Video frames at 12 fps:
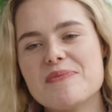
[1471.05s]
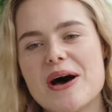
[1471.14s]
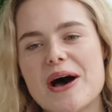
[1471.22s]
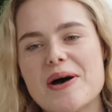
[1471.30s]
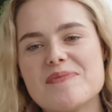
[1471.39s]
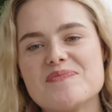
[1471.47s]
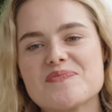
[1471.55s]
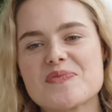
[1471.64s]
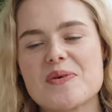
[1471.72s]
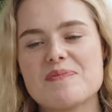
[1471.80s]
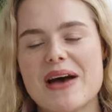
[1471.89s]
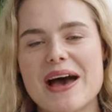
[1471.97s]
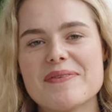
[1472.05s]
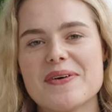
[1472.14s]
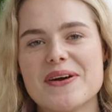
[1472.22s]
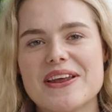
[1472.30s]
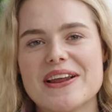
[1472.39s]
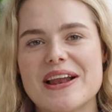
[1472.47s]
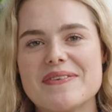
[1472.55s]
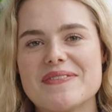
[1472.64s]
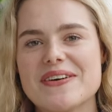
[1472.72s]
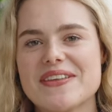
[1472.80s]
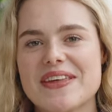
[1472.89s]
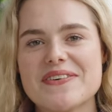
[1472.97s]
But at Pony
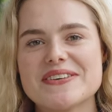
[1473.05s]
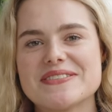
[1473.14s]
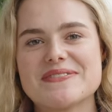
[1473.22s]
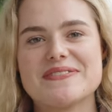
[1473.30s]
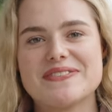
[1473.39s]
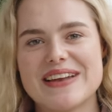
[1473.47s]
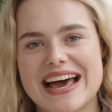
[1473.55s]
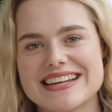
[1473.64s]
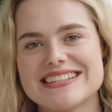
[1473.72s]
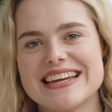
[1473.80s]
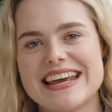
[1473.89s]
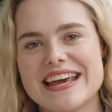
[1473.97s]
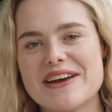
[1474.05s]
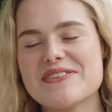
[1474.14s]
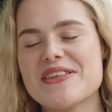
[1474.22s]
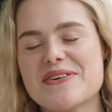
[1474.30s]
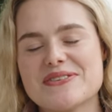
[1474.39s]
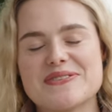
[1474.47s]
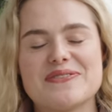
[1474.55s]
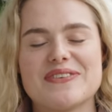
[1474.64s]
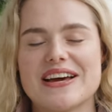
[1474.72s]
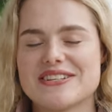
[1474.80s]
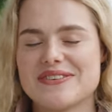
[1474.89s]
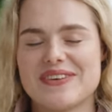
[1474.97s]
Club, there were some flashy
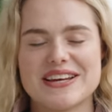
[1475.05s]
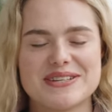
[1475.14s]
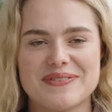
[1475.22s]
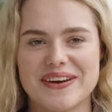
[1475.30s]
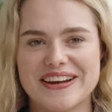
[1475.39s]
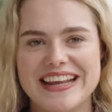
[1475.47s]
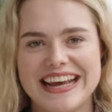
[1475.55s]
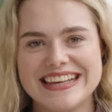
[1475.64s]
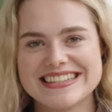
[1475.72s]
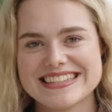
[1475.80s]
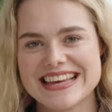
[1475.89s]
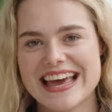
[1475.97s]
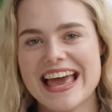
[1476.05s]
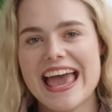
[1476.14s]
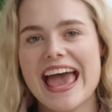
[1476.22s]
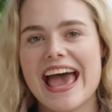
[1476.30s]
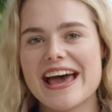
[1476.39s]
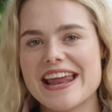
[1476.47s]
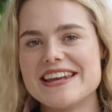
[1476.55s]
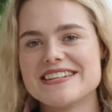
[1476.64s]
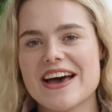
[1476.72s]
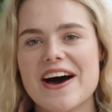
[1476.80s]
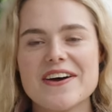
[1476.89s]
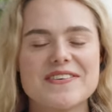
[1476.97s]
ponies. And
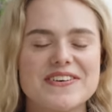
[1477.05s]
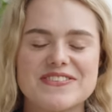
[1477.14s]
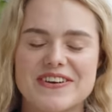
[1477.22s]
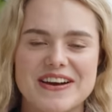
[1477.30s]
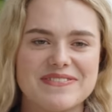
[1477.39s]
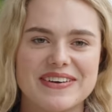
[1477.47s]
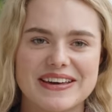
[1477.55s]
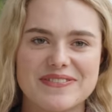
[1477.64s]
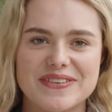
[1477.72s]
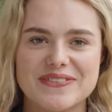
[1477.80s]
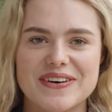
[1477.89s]
I wouldn't trade Mickey for the